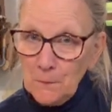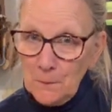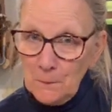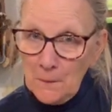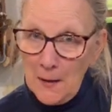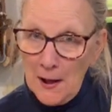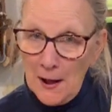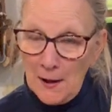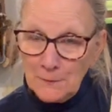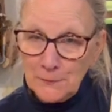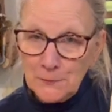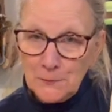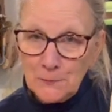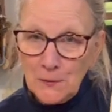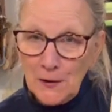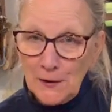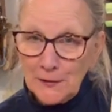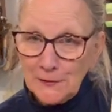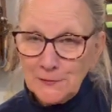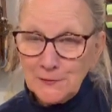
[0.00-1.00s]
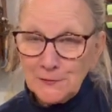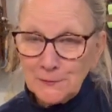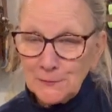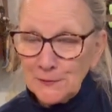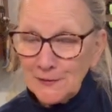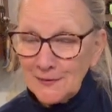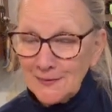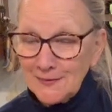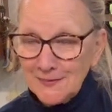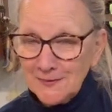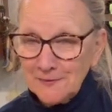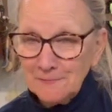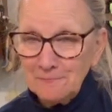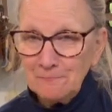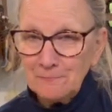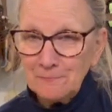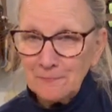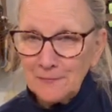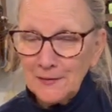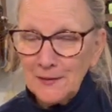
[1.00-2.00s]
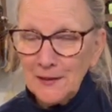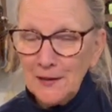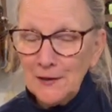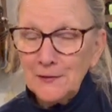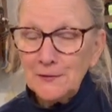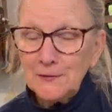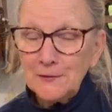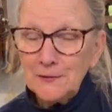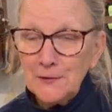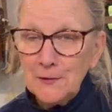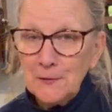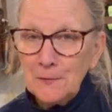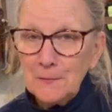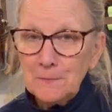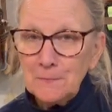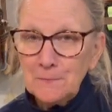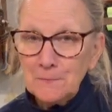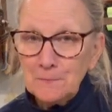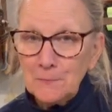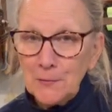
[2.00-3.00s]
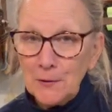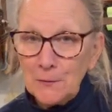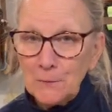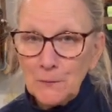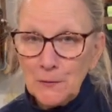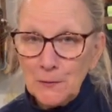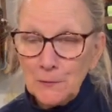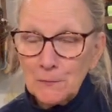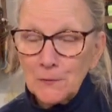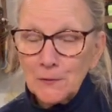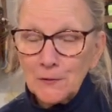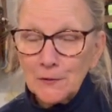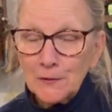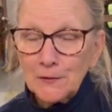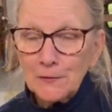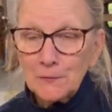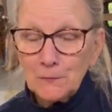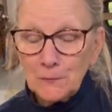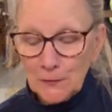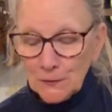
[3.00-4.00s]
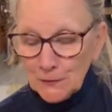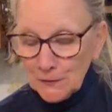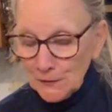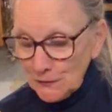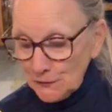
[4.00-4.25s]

how you want to do this. But we're going to